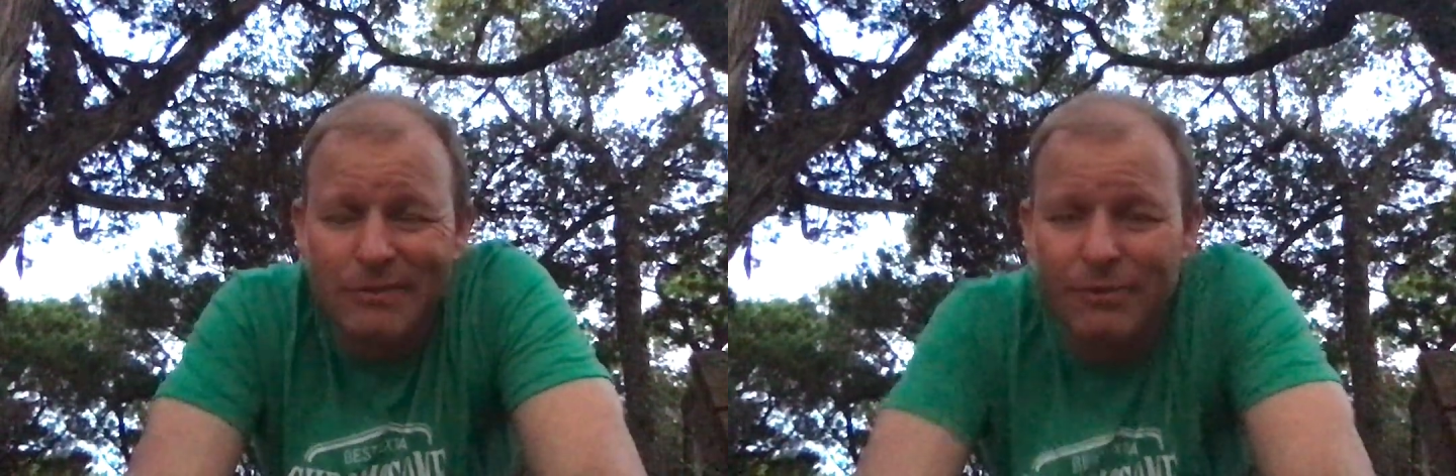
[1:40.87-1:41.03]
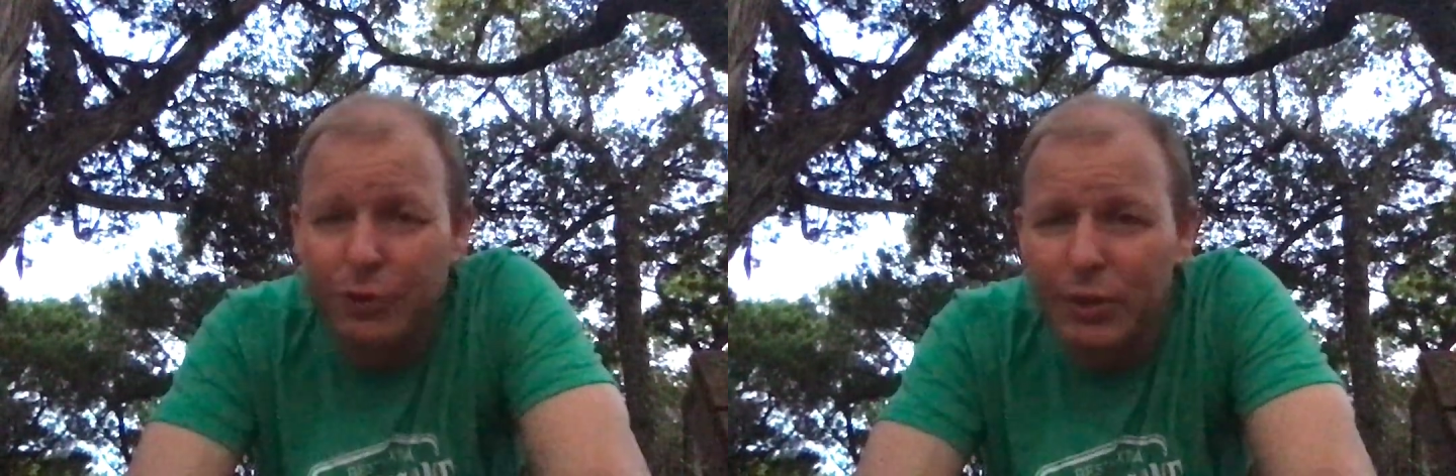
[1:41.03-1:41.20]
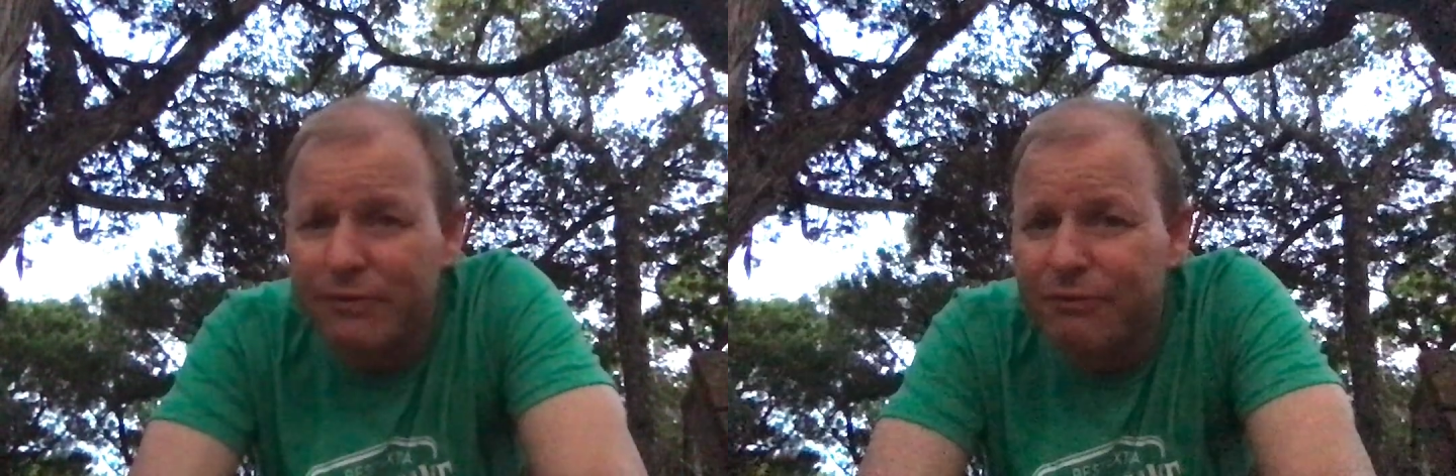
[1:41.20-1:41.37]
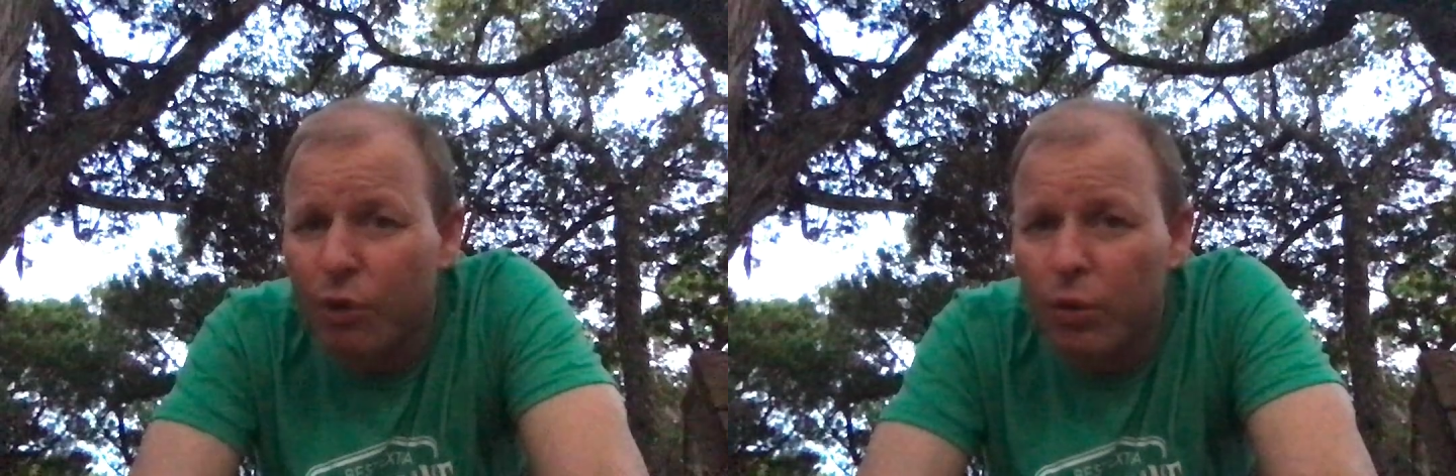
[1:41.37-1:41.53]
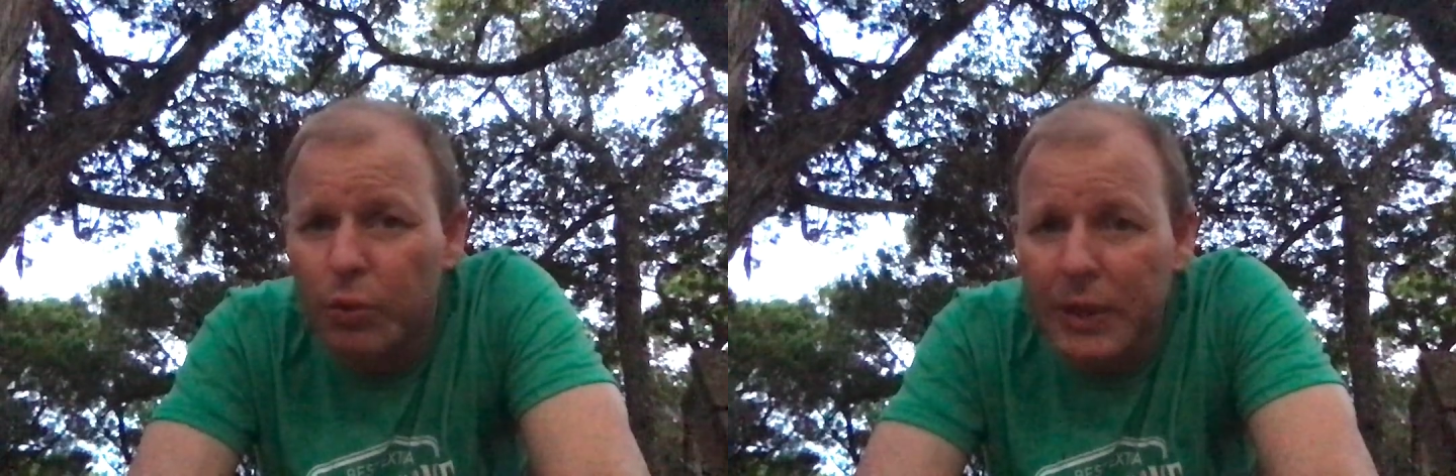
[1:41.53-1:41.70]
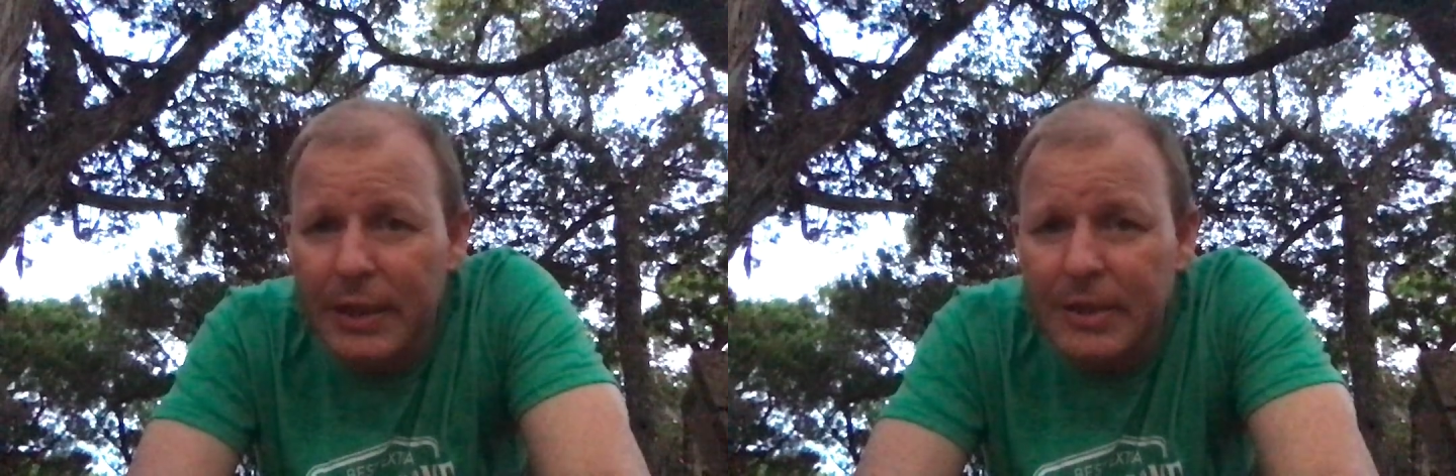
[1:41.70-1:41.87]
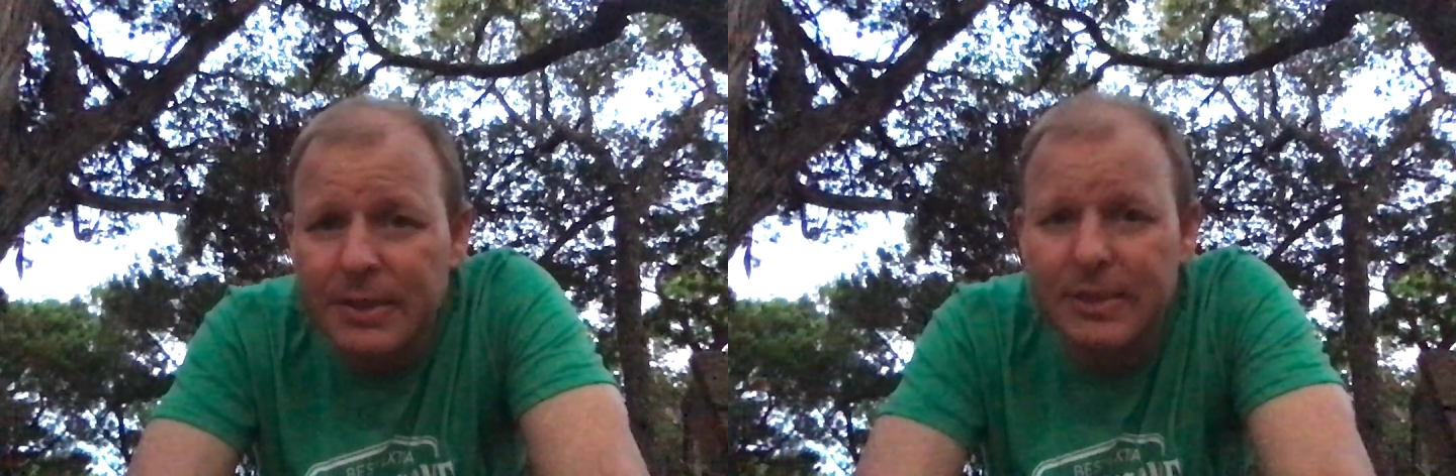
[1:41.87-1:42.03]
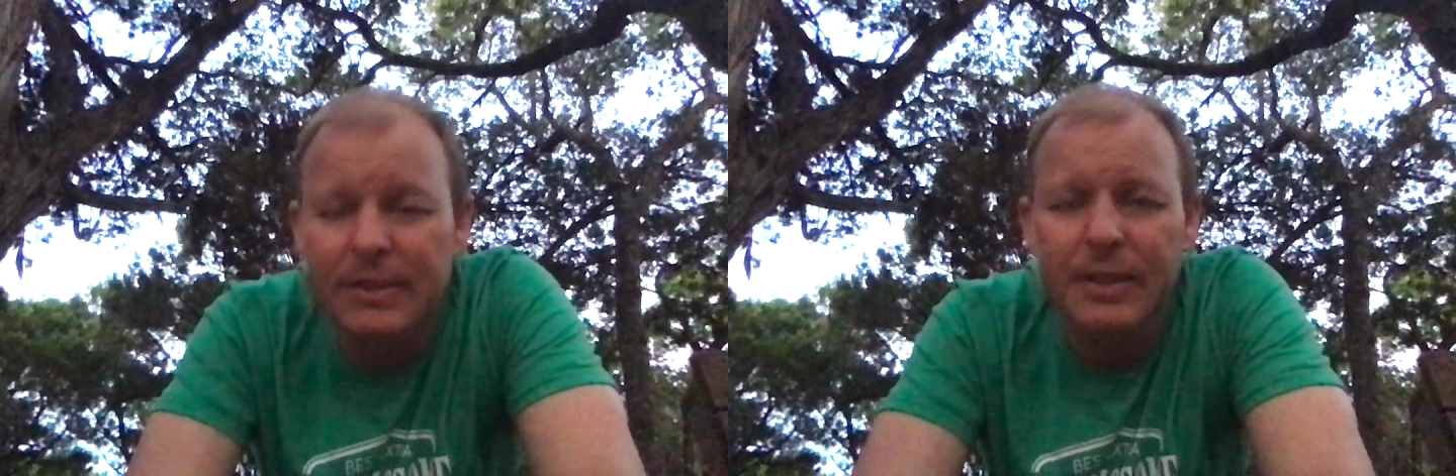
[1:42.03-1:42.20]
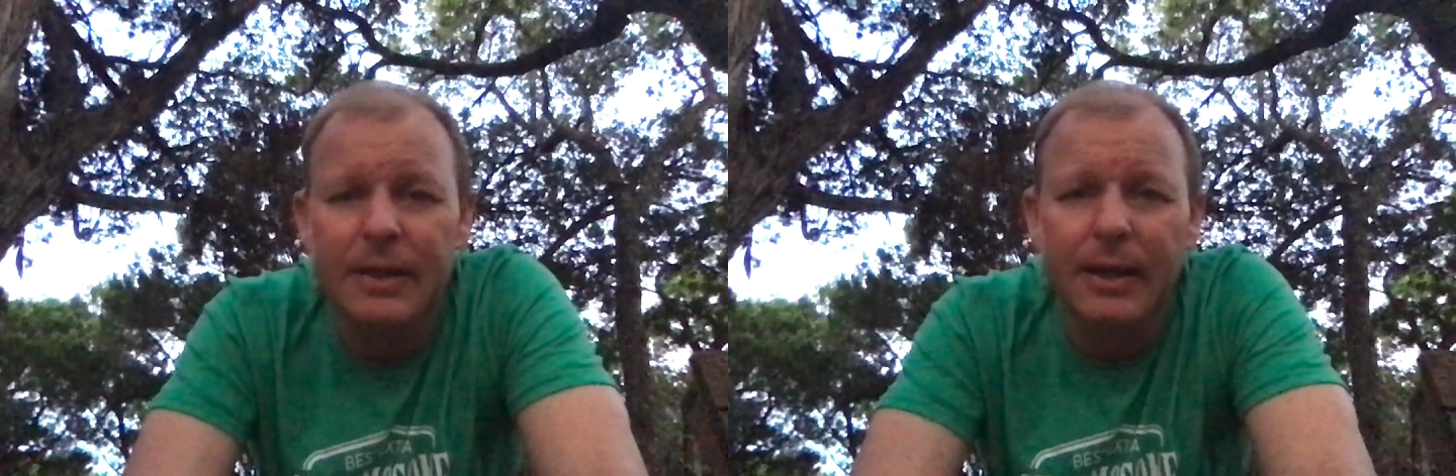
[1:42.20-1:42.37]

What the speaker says: 3-4 weeks,